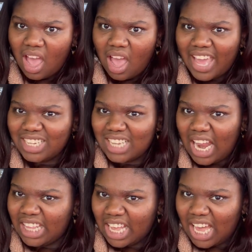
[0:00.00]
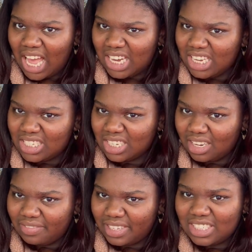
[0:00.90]
It's not like that cottony
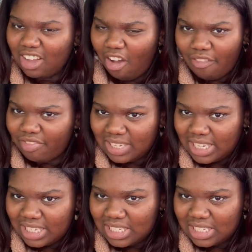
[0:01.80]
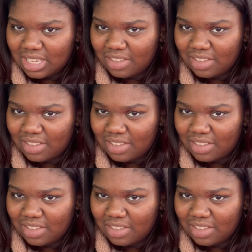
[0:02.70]
stuff. This is all fleece.